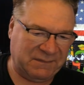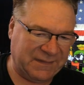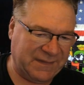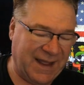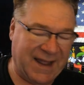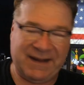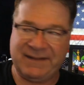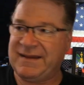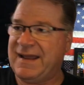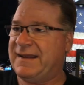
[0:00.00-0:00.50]

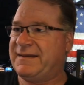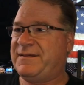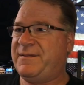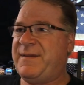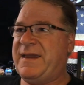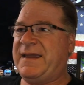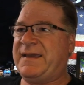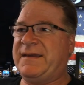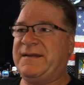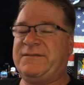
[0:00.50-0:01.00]
not not
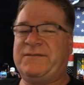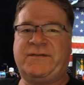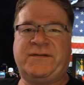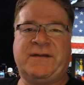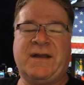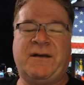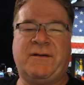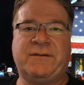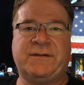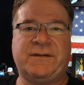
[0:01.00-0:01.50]
to make it
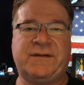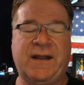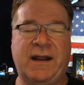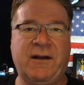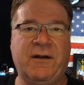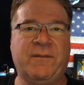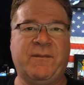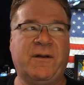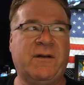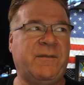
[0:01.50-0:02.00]
sound
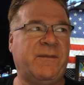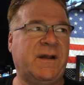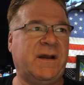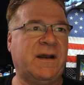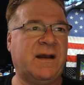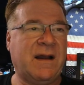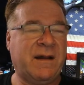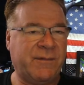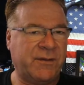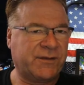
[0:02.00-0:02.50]
terrible,
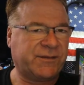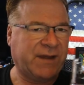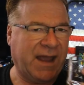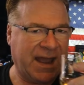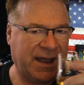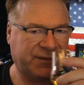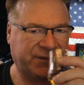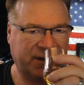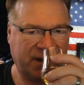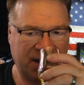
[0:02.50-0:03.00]
but it almost
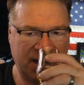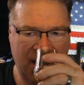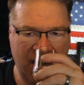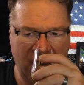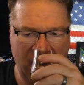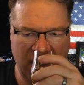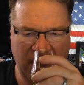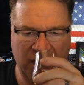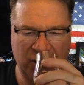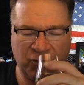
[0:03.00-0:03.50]
has a
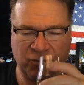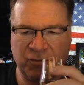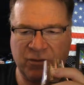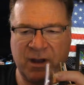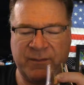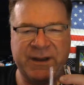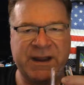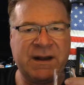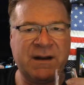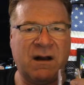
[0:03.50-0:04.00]
a
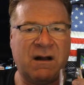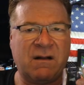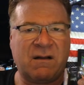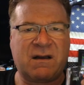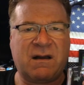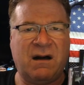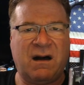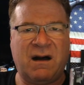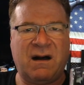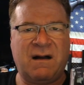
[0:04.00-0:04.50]
rubbing
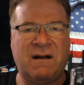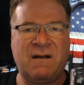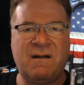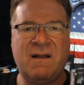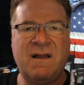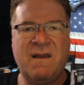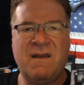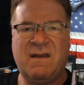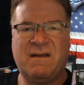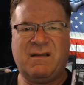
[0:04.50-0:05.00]

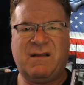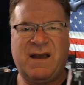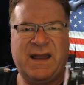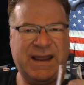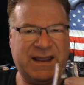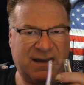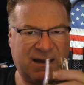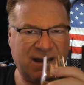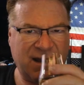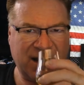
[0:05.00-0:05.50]
alcohol
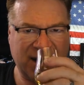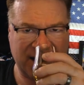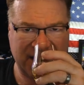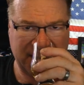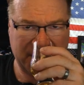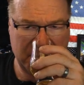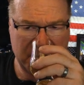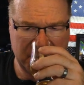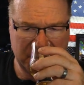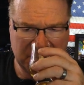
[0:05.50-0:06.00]
like
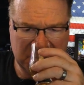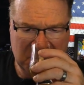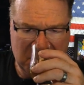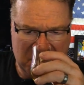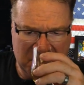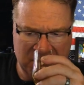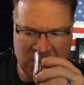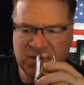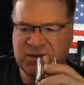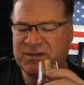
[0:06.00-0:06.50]
uh,
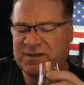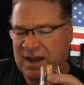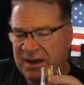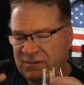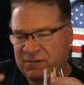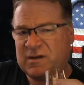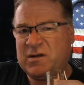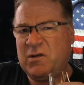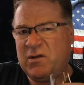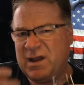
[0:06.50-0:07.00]

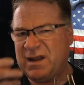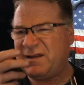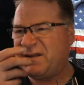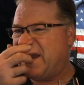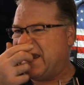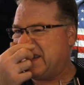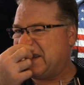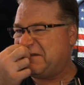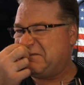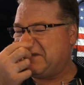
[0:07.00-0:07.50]
scent to it,
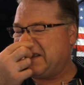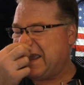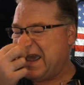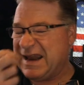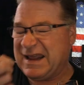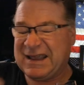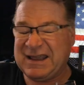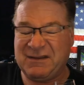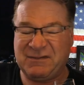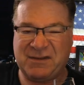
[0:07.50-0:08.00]
like
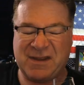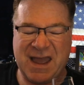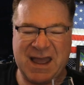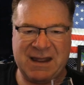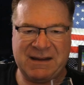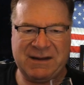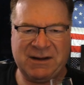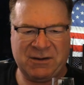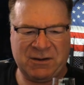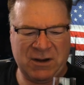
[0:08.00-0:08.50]
kind of gives
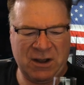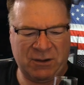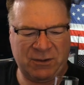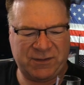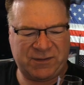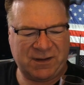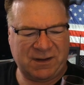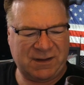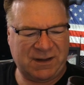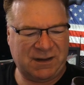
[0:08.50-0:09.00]
that your
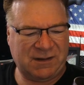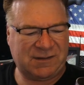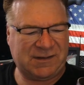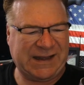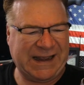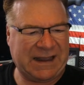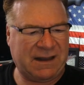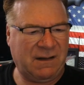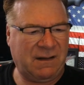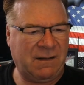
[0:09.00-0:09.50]
nose a little
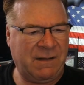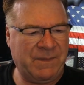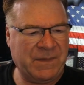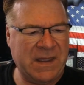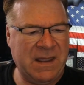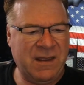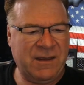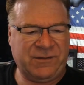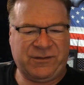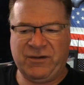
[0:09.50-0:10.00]
tickle.
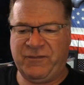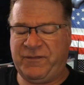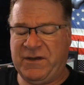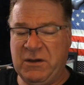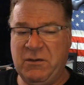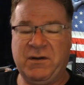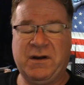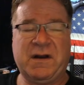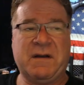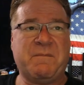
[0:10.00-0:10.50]
So if
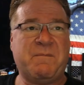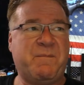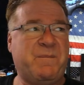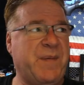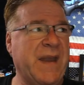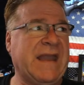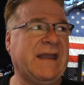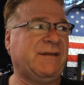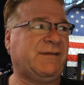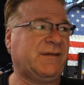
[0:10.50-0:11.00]
you were to
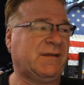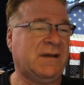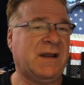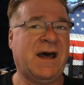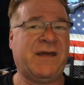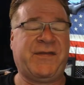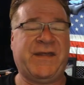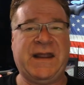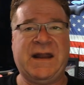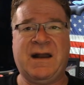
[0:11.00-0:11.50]
base
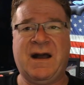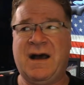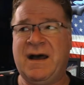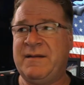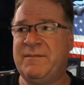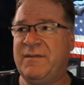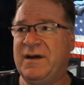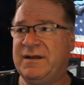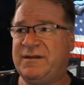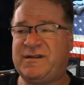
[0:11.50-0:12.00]
nothing
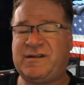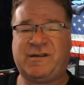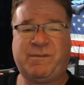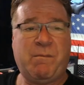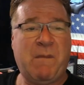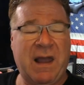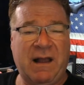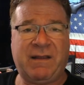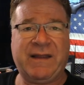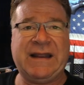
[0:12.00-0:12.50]
on but
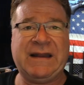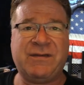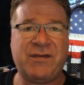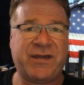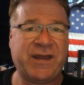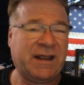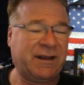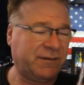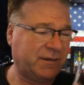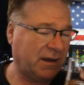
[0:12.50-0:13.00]
smelling
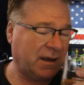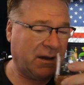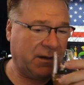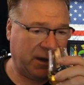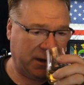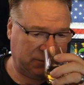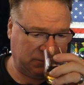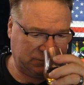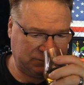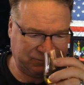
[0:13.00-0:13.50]
things and
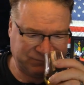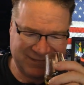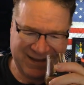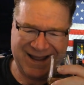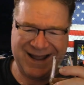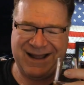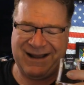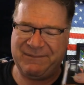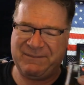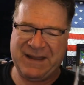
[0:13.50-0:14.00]
going,
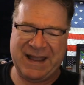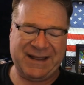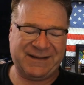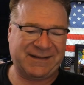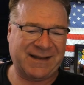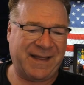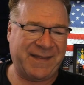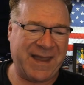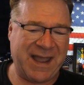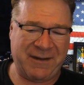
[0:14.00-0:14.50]
I'll
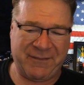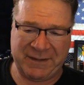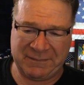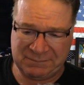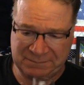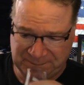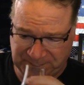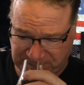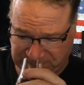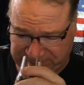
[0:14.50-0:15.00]
pass on that
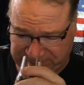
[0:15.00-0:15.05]
one,